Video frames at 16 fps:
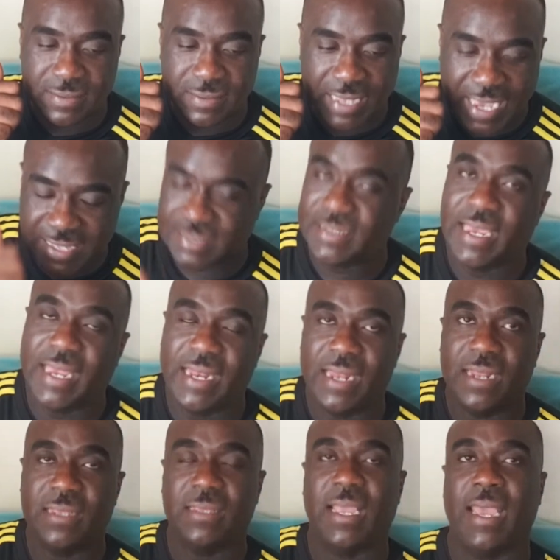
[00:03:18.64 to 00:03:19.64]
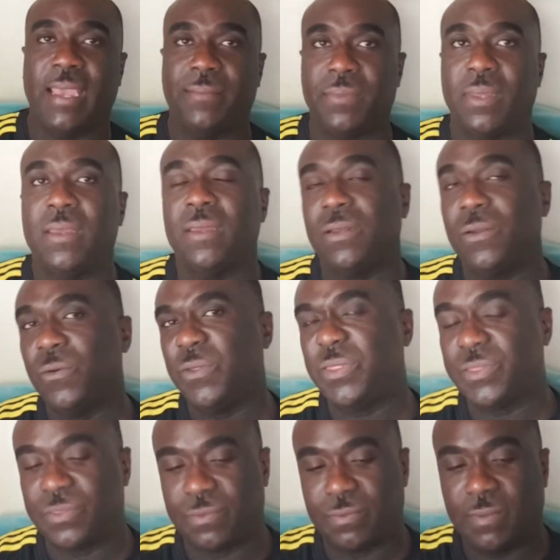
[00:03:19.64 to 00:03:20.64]
escallion and thyme.
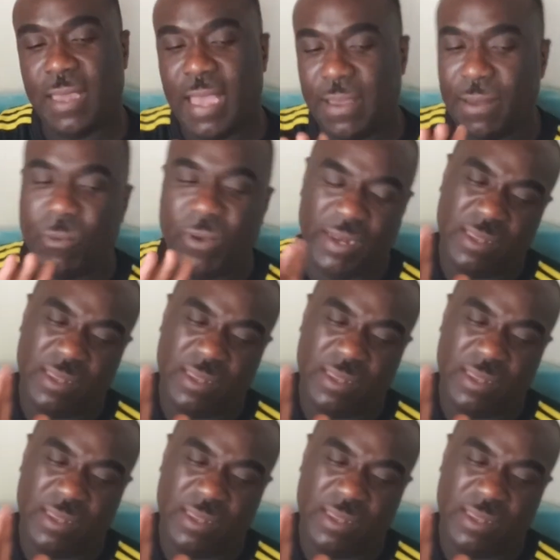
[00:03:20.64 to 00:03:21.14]
Those, well,